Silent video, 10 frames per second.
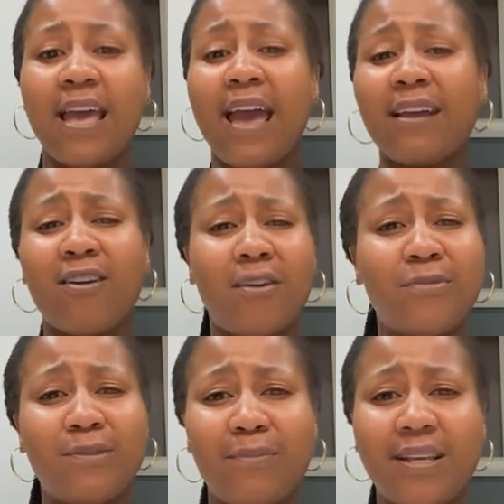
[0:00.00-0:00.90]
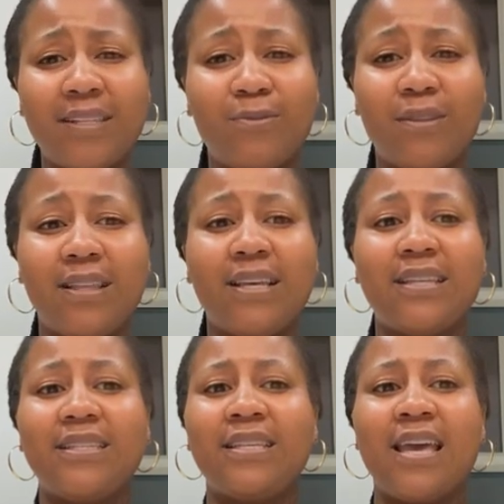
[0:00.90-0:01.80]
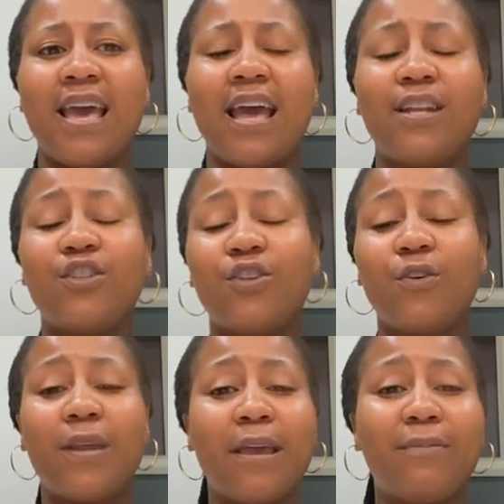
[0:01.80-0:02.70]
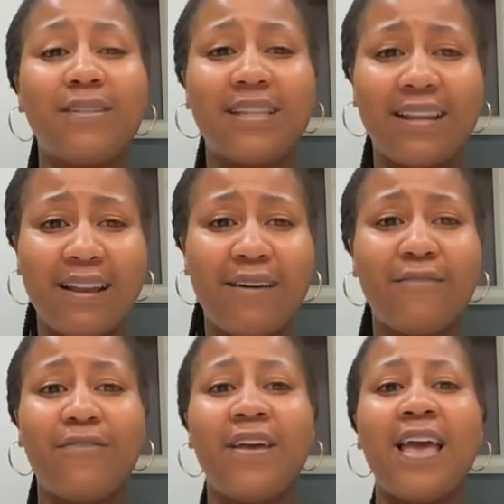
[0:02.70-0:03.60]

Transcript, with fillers: and God was pleased with this, and it showed Abel's love